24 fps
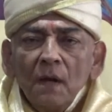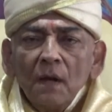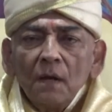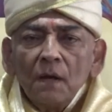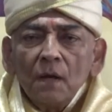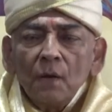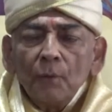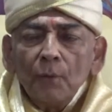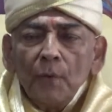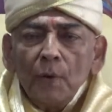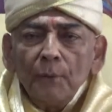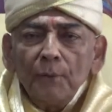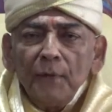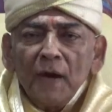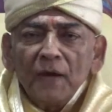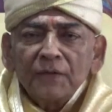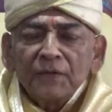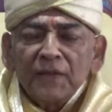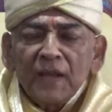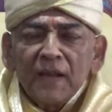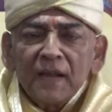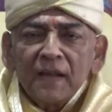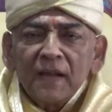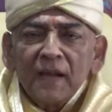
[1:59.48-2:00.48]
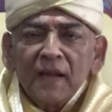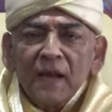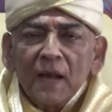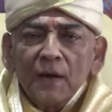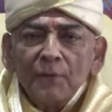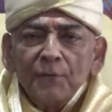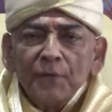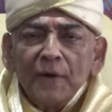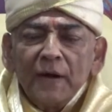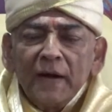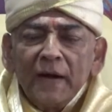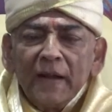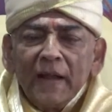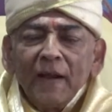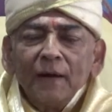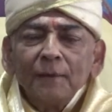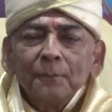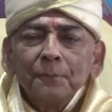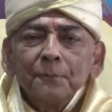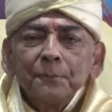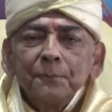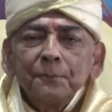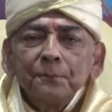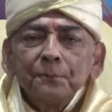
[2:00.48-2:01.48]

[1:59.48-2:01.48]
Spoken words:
the way we are thinking every day,